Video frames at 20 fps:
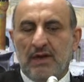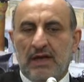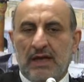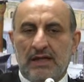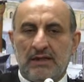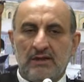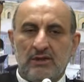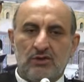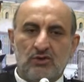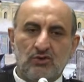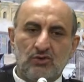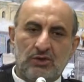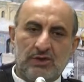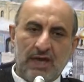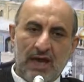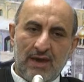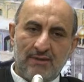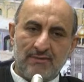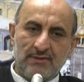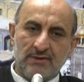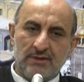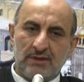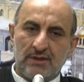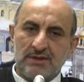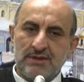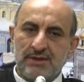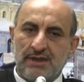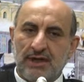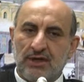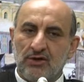And 2 times
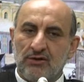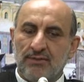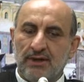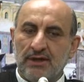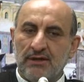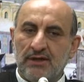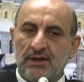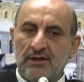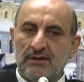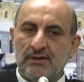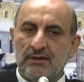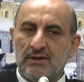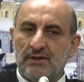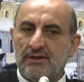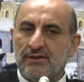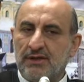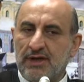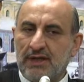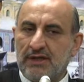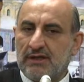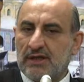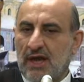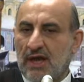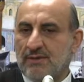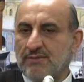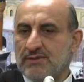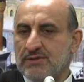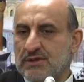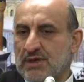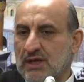is recommended. 3
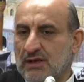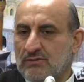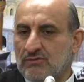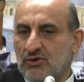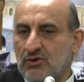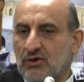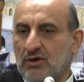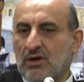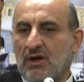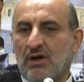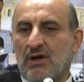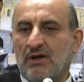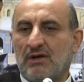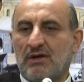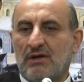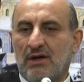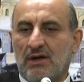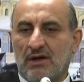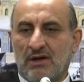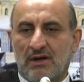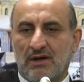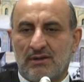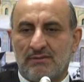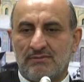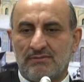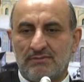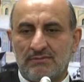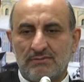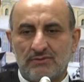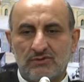times and more are
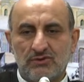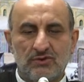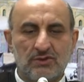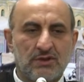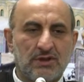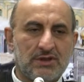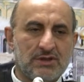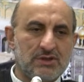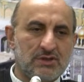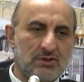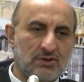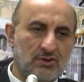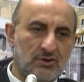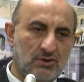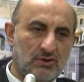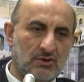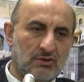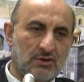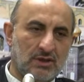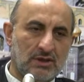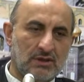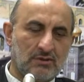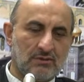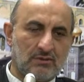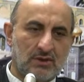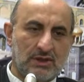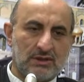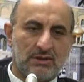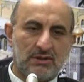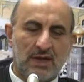haram. So there is no one.
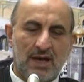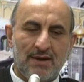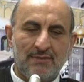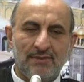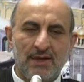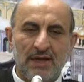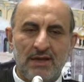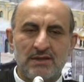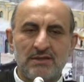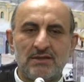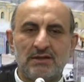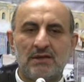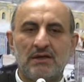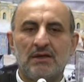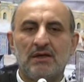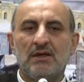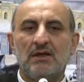1 time is